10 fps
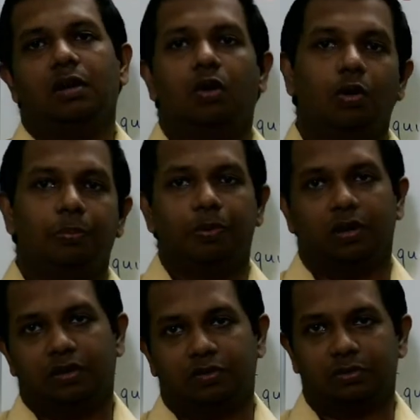hope you
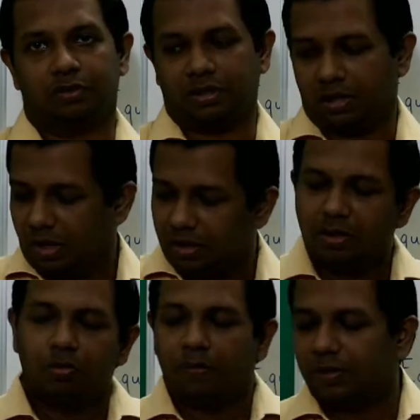understood
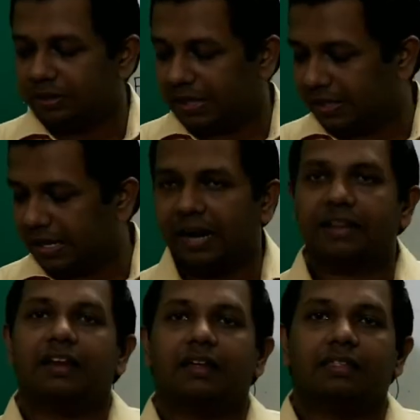now we will take
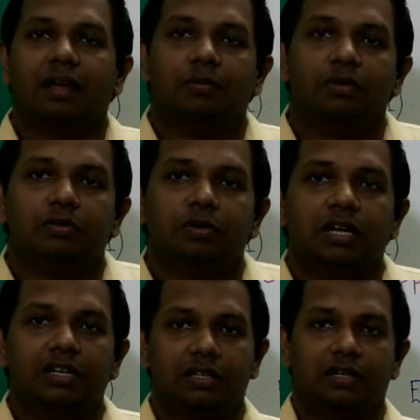another example so
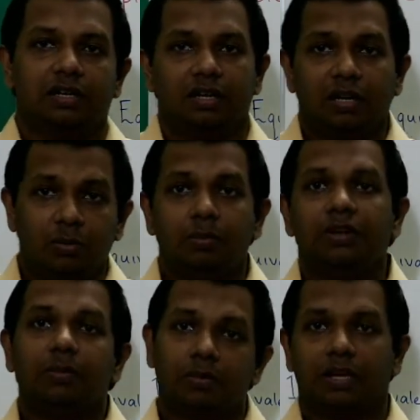that it will
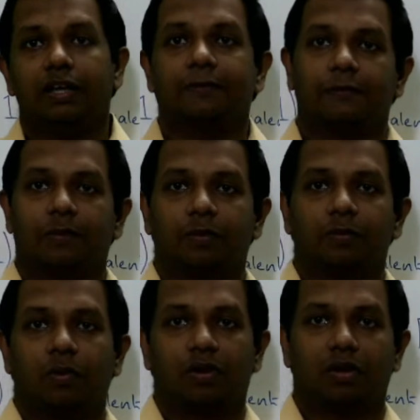become clear for you
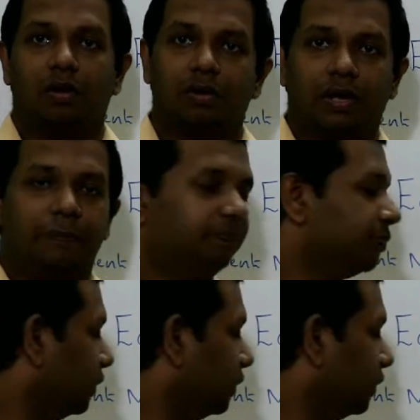more okay